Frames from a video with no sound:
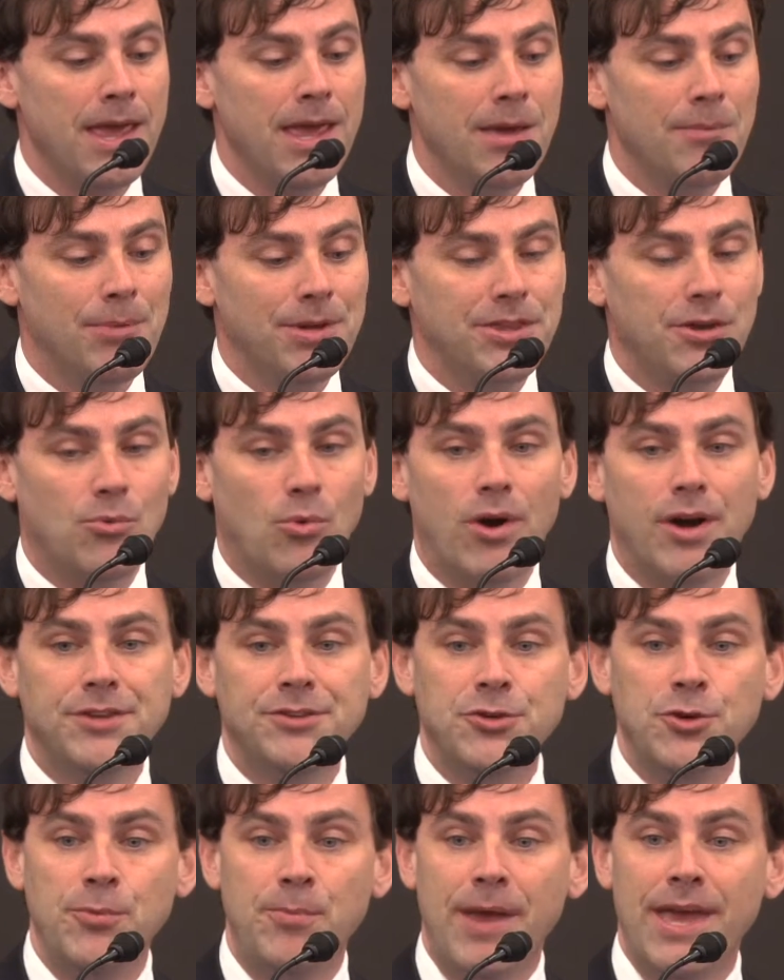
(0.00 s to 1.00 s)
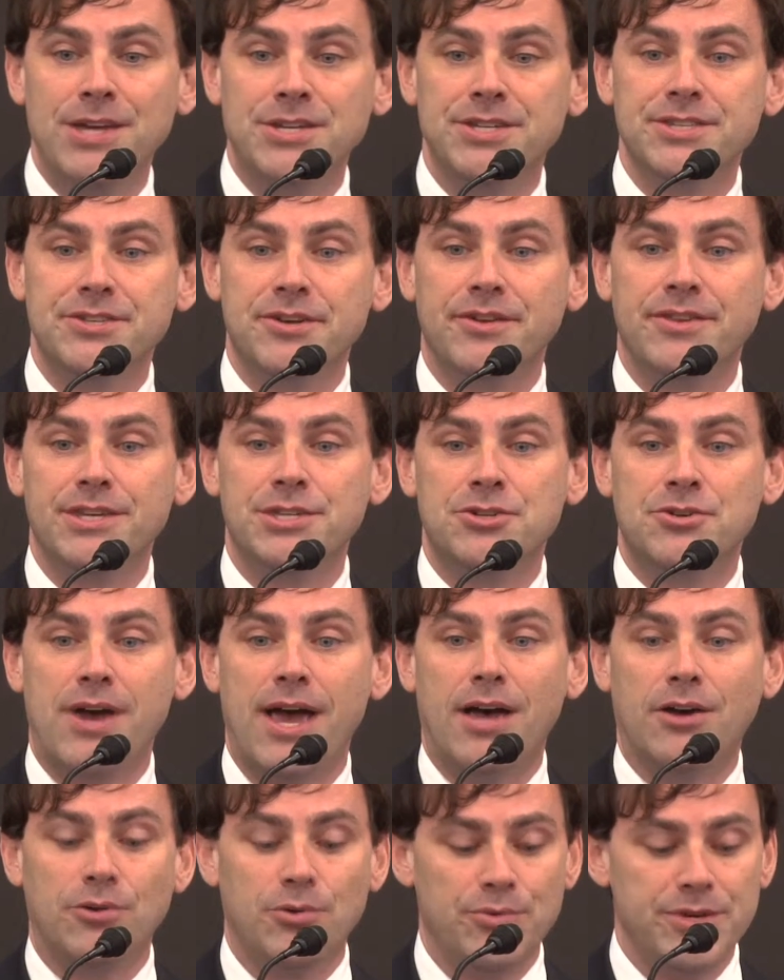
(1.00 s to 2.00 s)
But there were 2 patients on this
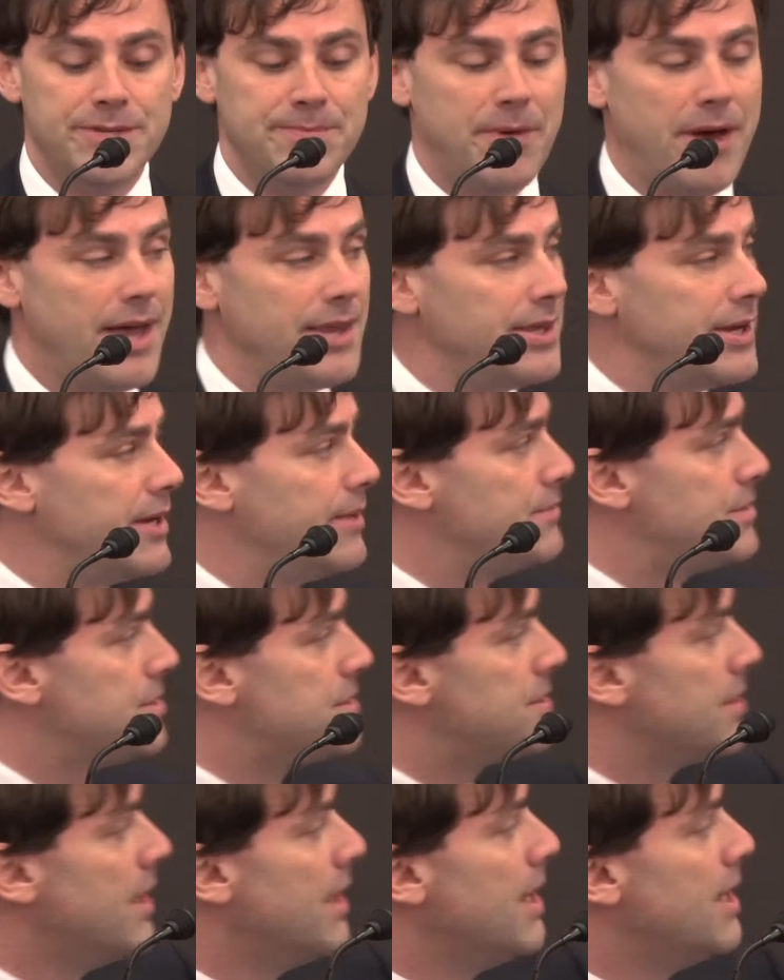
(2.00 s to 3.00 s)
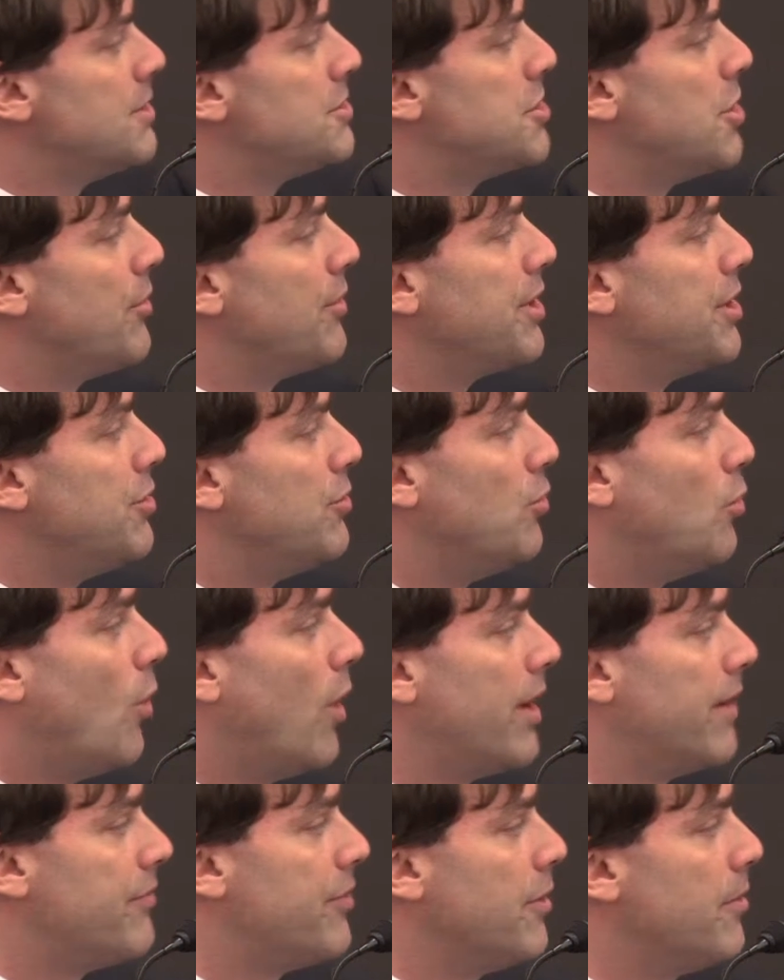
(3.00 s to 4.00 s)
trial who responded, and I'm just showing you
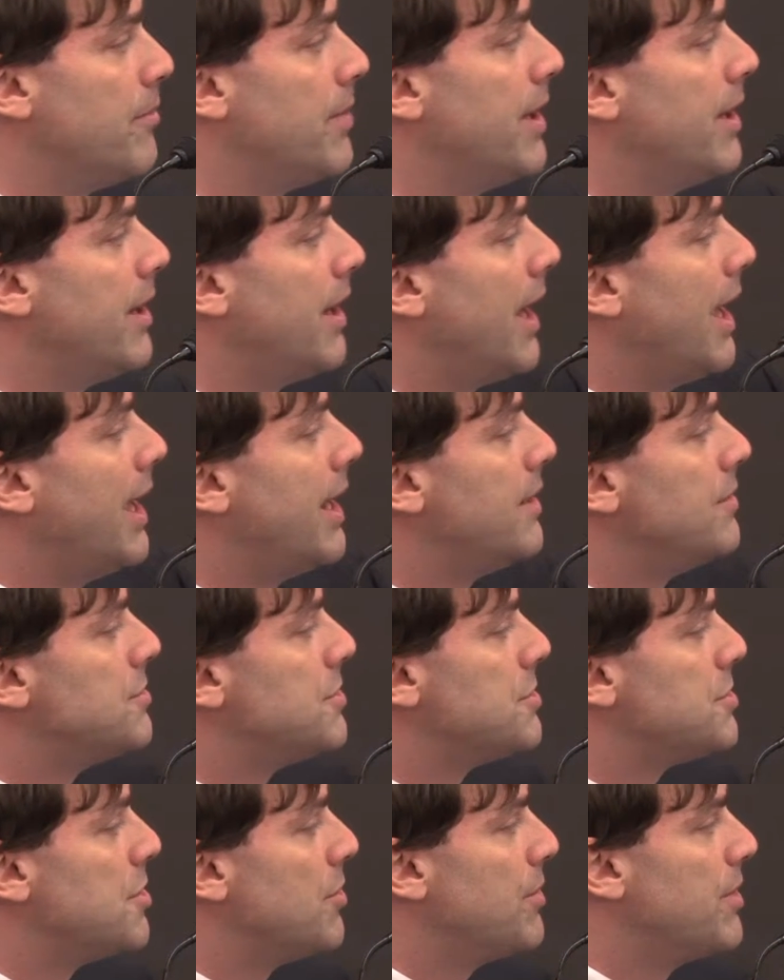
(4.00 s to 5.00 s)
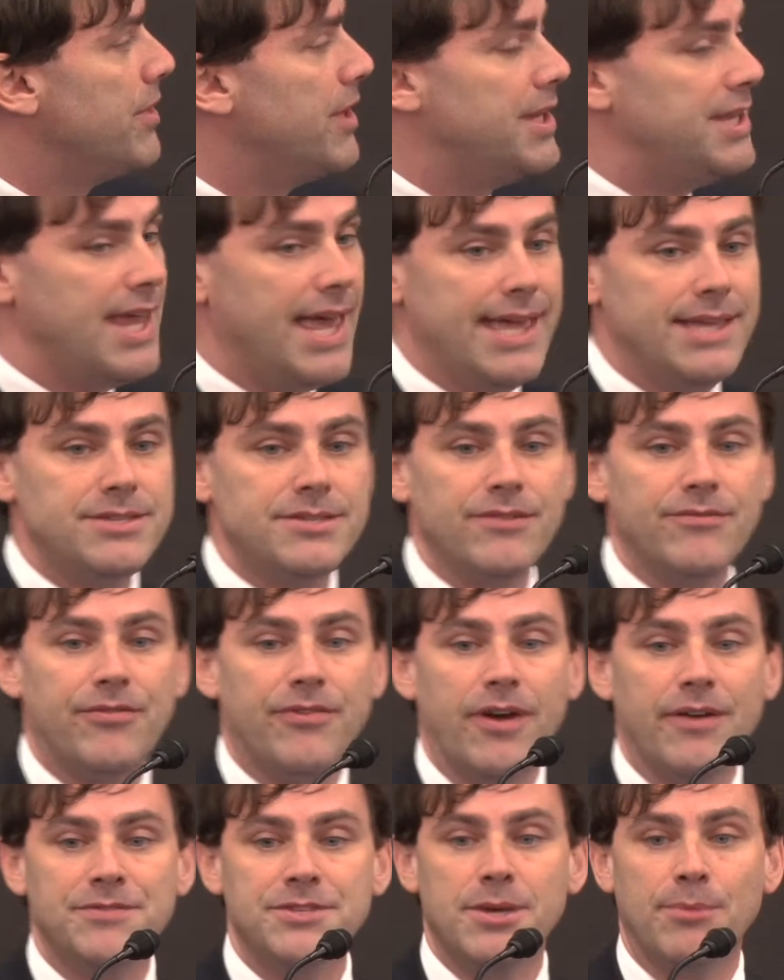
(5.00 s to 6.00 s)
one of them and just showing you the dates
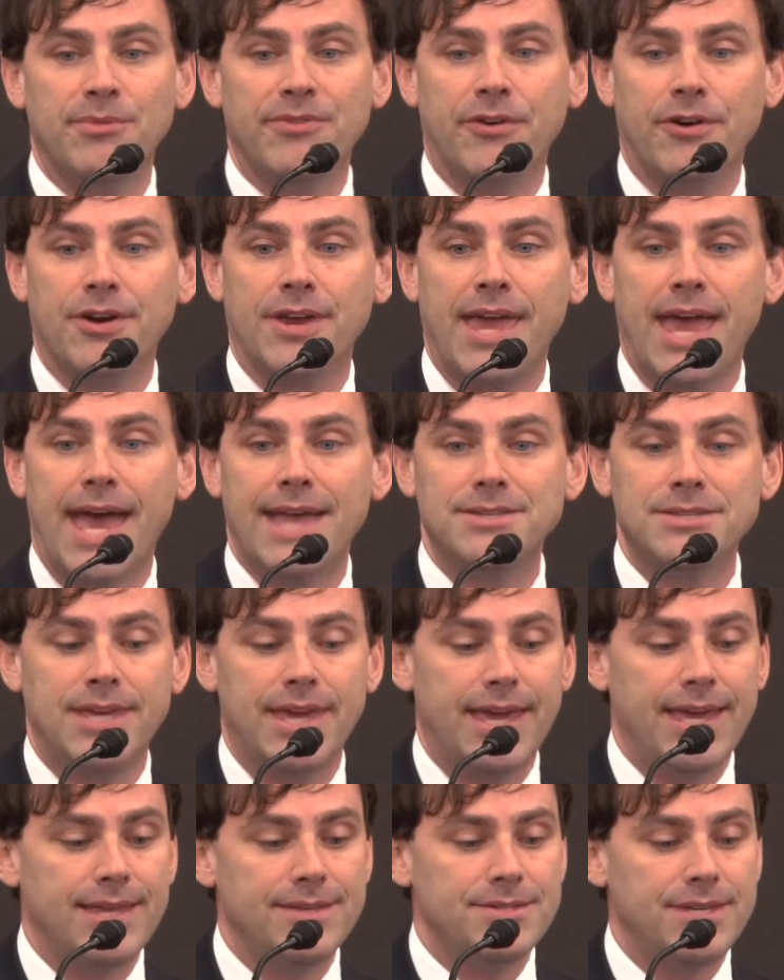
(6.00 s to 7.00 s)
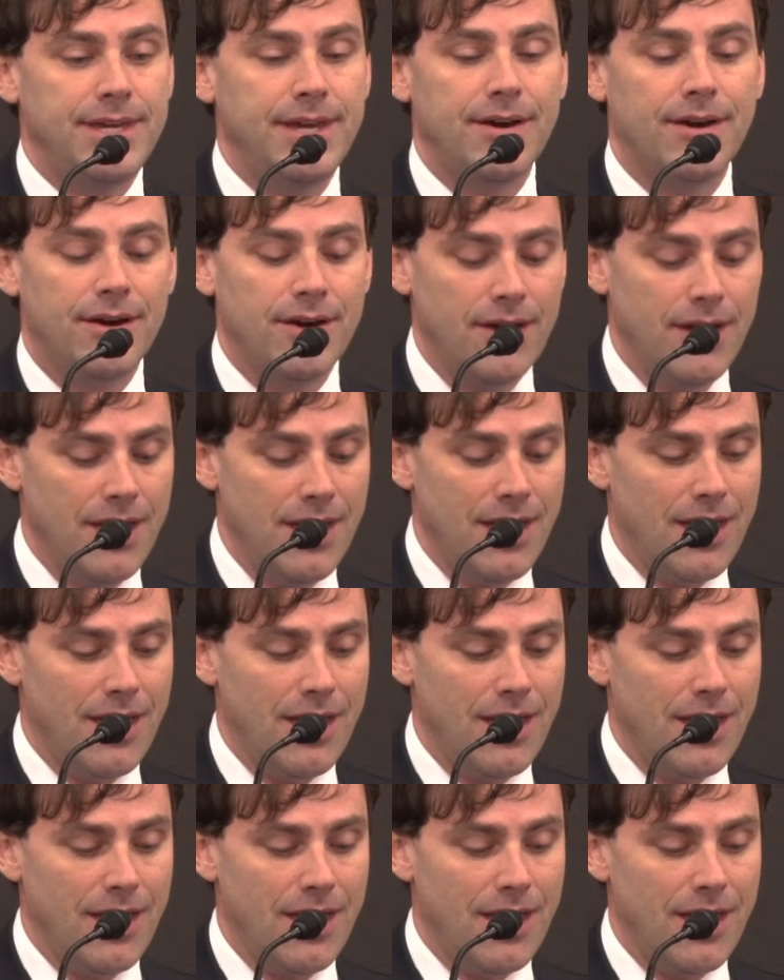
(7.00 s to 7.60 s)
of some of her CAT scans here.